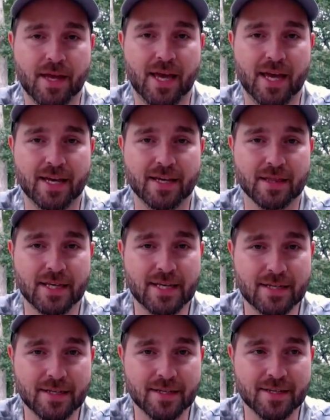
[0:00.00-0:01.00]
And
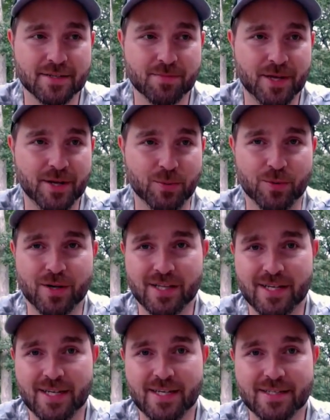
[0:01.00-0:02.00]
LinkedIn has made it
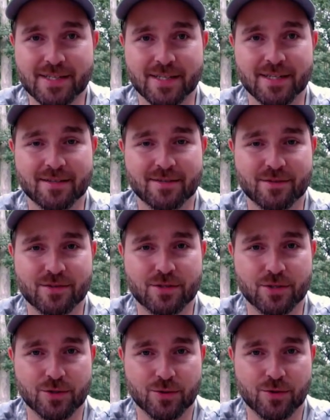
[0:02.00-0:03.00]
really easy
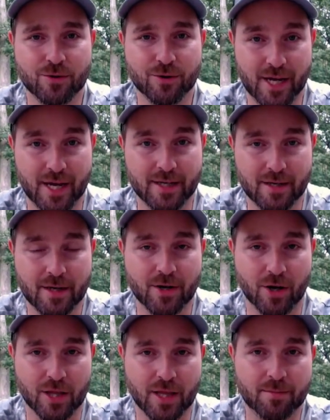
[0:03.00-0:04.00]
to create
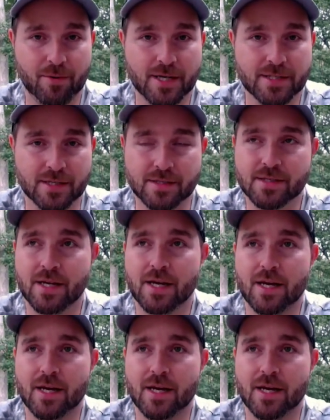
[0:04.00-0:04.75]
an online presence.